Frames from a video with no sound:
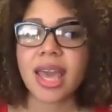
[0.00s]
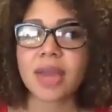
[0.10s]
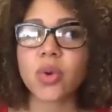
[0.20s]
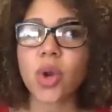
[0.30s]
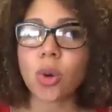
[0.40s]

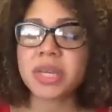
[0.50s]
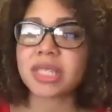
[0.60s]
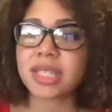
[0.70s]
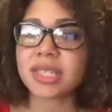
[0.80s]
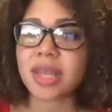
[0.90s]
And we always
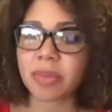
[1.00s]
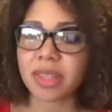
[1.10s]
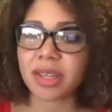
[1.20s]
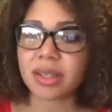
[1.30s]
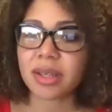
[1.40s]
see
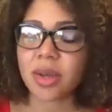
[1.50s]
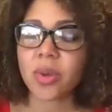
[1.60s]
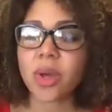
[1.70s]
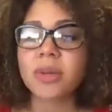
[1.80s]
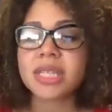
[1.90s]
something.
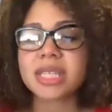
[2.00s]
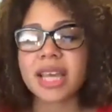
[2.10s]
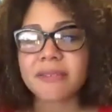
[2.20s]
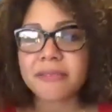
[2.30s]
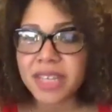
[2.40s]
We always see
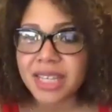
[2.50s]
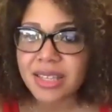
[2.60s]
keffiyehs,